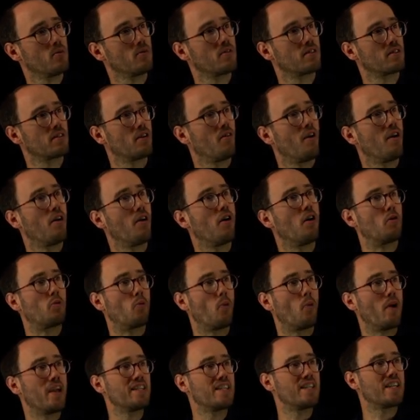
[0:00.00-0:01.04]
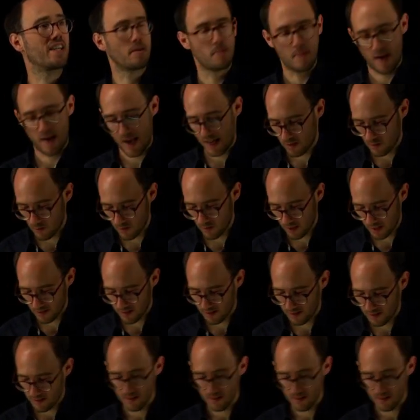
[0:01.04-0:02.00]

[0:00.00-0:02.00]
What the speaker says: so our weighting matrix,